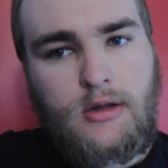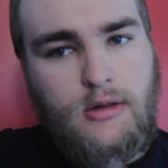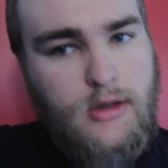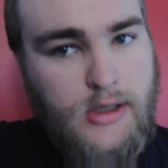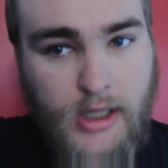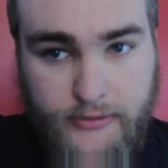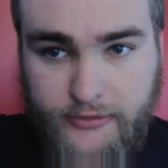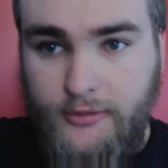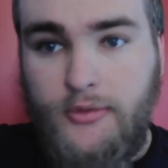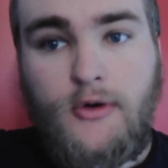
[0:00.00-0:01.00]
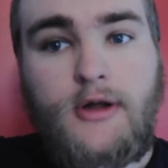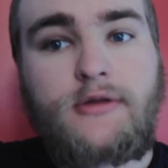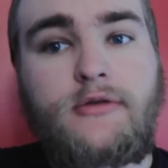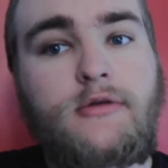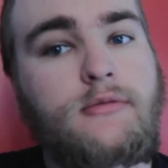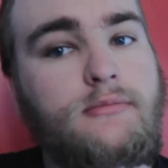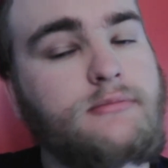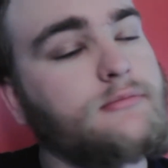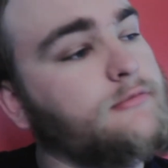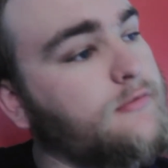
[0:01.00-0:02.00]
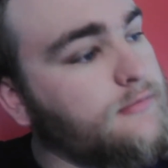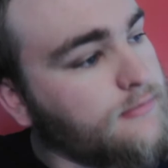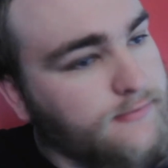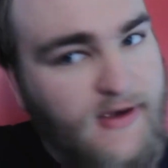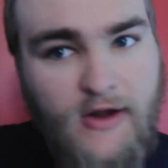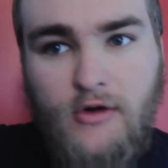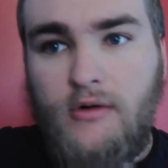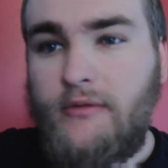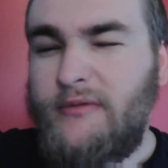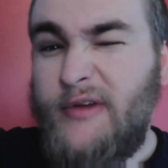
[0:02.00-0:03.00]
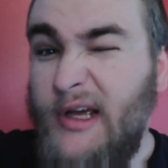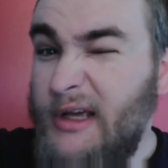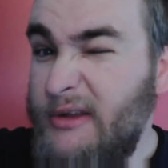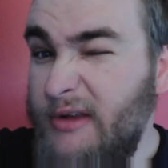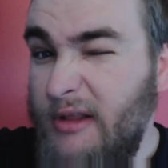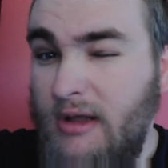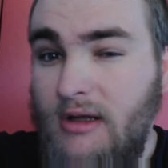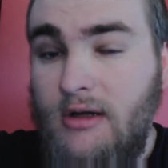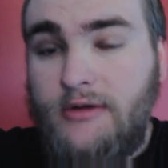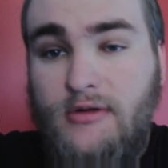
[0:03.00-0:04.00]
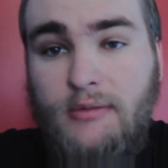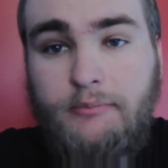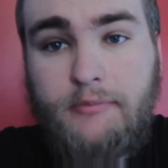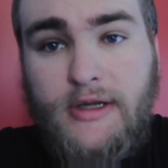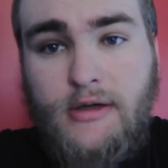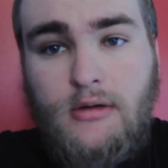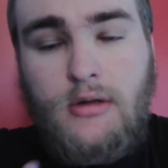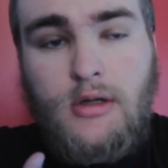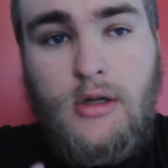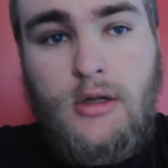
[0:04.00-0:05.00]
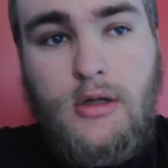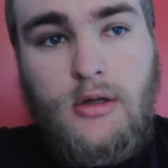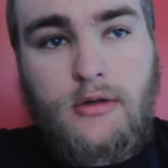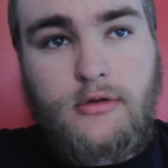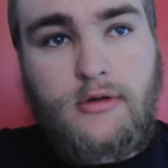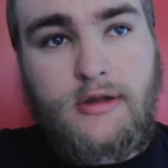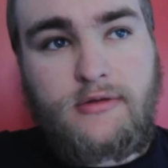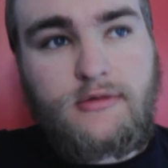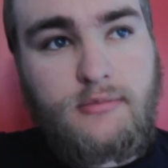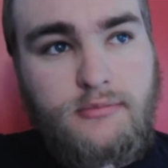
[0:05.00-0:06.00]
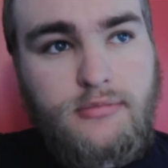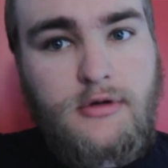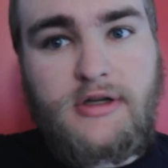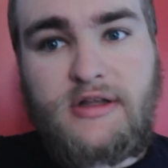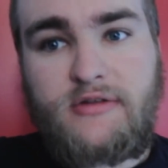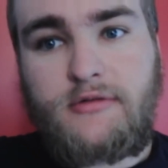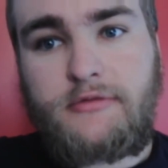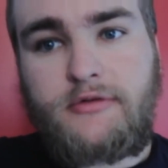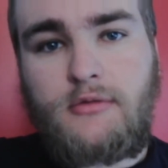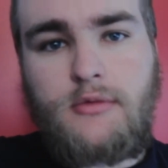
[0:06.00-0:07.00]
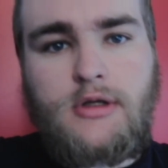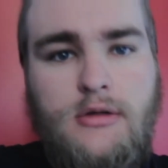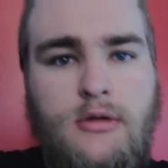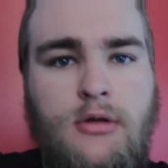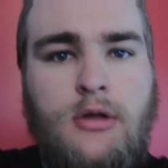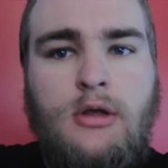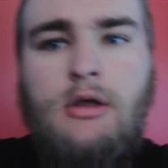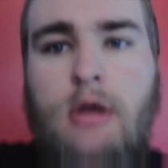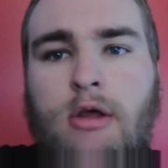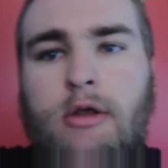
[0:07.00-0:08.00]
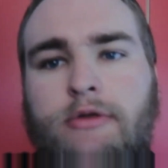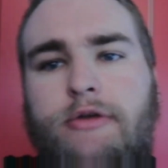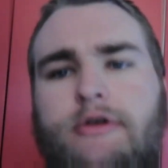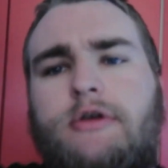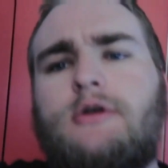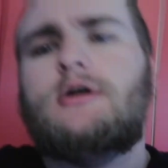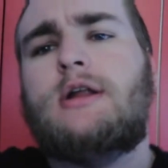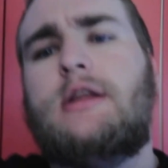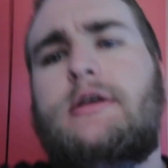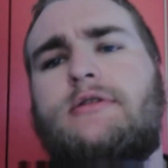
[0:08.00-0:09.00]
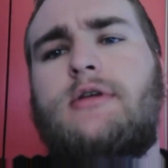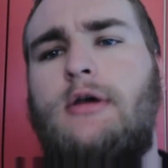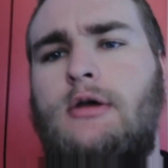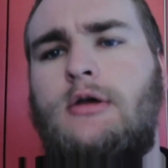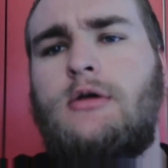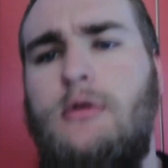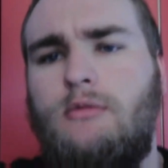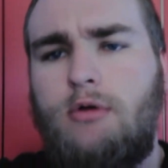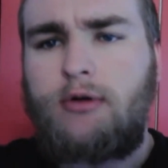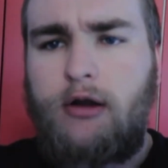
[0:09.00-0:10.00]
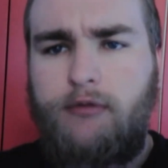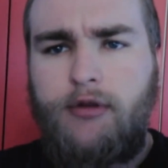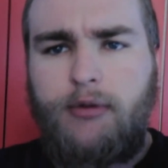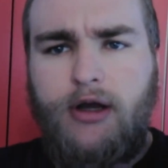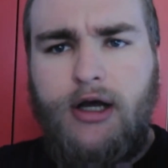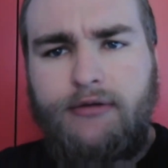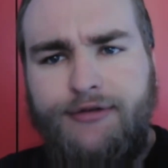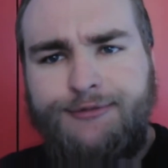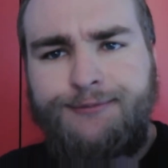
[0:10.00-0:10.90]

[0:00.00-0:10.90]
They got 2 points. Vancouver and Vegas, I think, Chris Lippin. That's pretty decent, so we can secure at least one round for the playoffs.